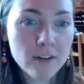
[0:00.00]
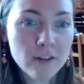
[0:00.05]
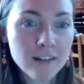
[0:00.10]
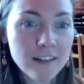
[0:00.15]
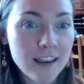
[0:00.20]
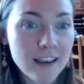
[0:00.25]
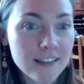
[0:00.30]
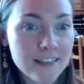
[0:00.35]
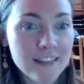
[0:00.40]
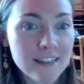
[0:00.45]
And
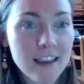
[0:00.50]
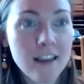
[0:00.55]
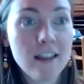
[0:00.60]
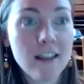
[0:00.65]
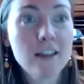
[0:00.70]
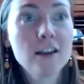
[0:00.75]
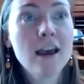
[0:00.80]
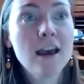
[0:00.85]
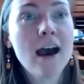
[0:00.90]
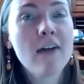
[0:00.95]
that eh,
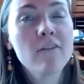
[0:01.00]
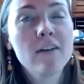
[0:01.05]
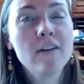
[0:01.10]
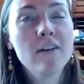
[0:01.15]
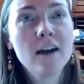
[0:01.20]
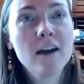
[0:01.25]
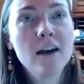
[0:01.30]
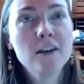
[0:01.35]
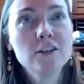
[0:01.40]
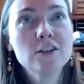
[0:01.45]
have
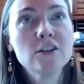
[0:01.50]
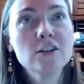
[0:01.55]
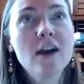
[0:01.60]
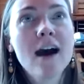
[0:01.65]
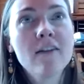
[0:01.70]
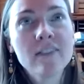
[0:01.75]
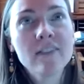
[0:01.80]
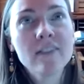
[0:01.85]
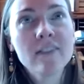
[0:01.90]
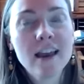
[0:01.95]
eh, do,
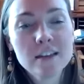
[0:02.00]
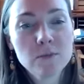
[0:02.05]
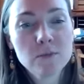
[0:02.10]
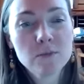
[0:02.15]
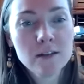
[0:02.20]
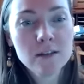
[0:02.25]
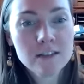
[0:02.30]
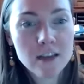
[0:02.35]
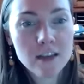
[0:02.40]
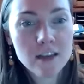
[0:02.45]
having that
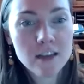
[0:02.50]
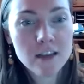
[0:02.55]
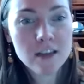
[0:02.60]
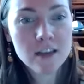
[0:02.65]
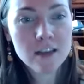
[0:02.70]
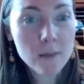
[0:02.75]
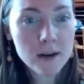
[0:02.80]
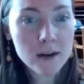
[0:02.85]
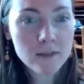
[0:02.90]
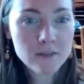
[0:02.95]
experience at a
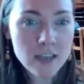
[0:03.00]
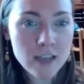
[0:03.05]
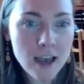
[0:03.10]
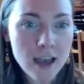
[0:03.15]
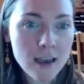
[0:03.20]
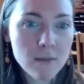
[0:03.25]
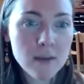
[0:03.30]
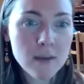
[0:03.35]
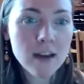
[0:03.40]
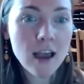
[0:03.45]
formative
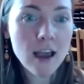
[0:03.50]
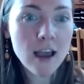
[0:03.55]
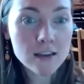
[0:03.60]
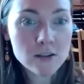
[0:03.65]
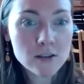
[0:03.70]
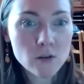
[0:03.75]
time in high